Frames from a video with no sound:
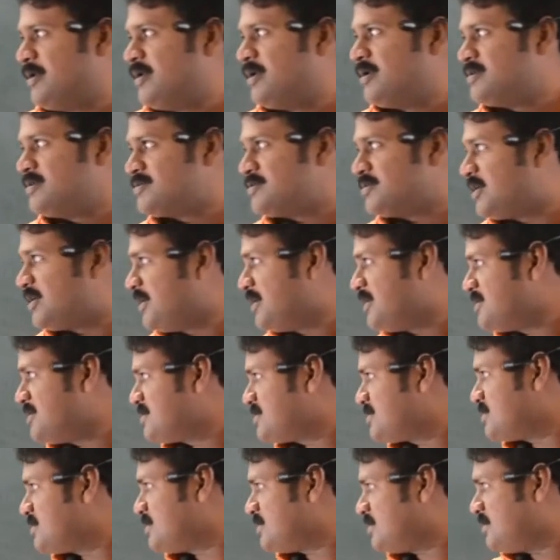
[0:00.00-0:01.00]
So, that
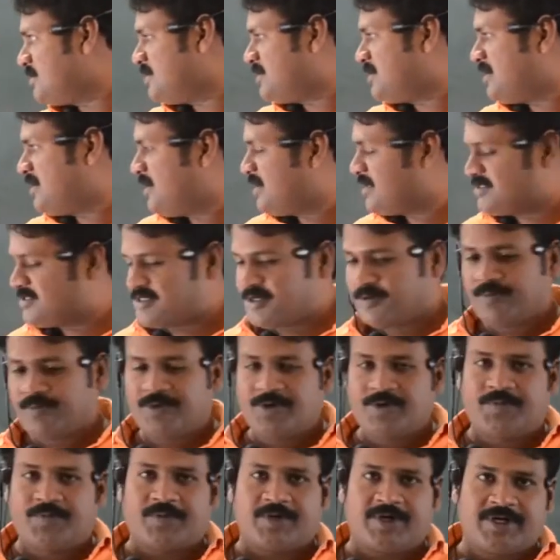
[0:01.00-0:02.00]
is an
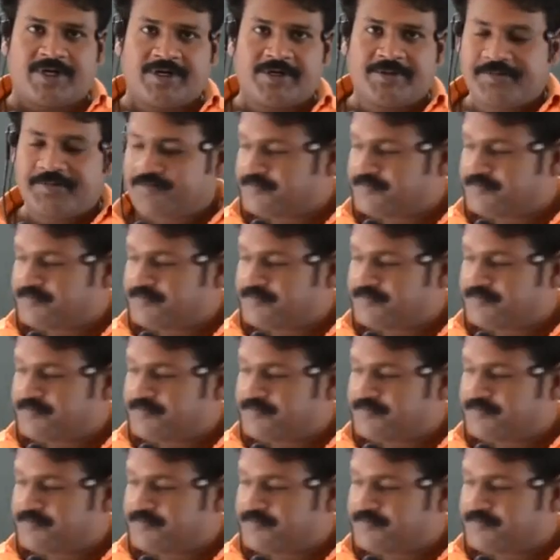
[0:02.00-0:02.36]
example for